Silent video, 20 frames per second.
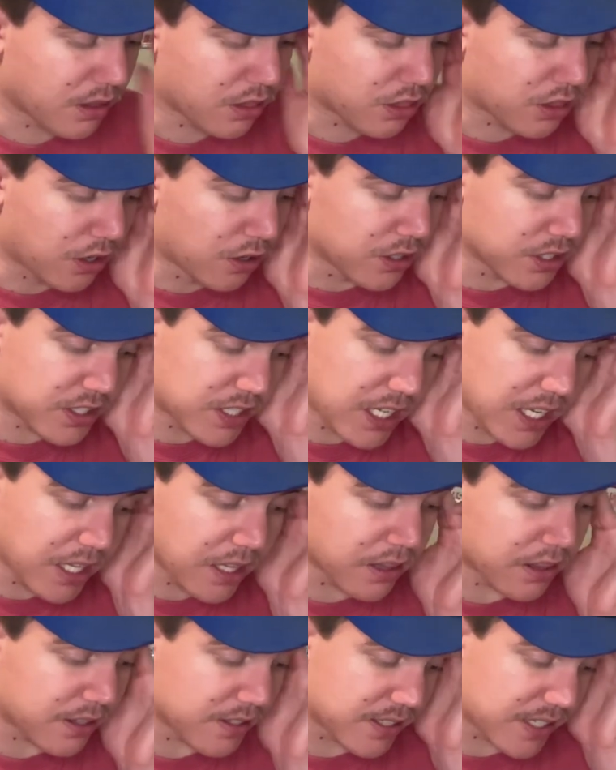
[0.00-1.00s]

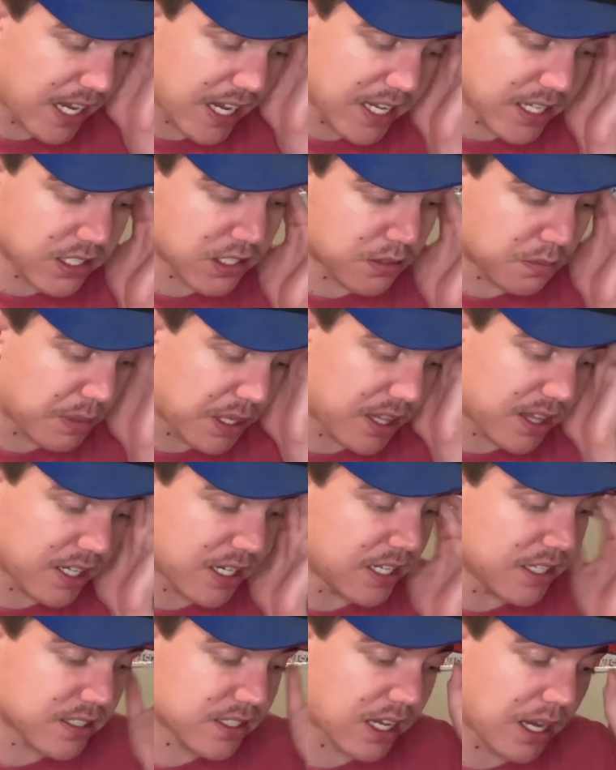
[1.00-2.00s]
13th, Zane Smith in
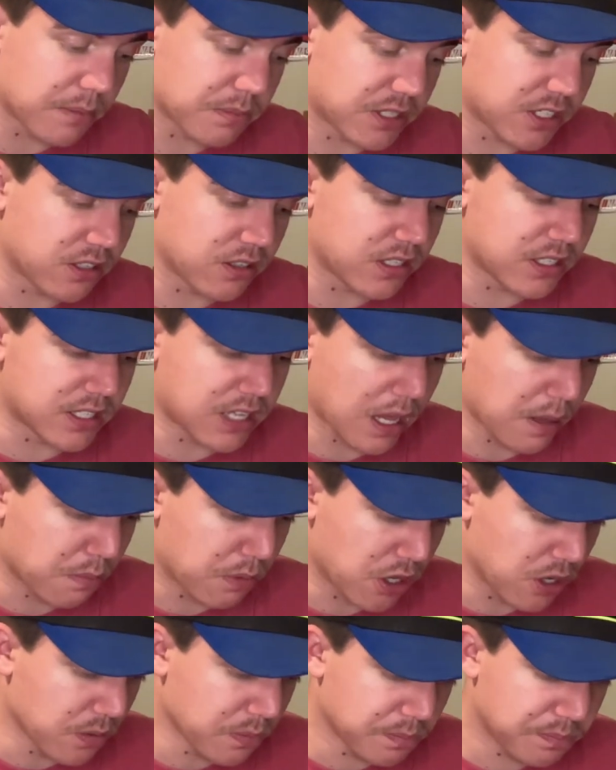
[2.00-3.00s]
his Cup Series
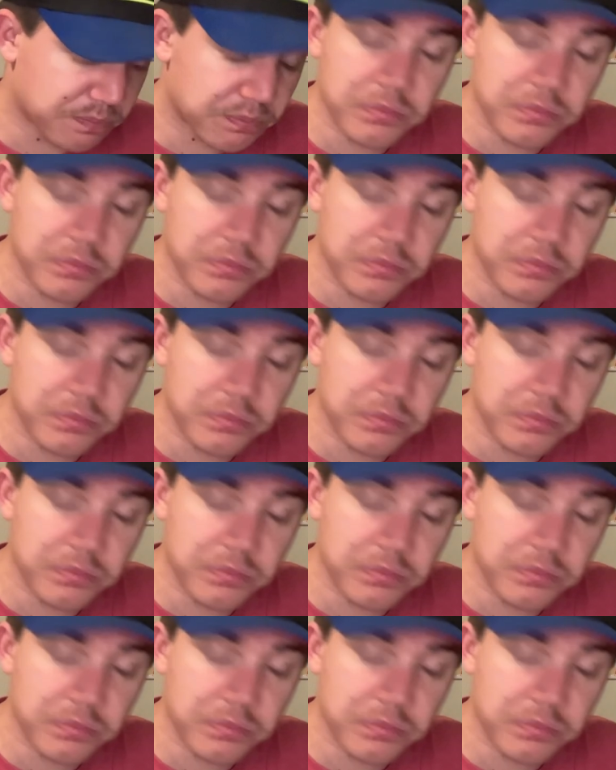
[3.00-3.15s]
debut.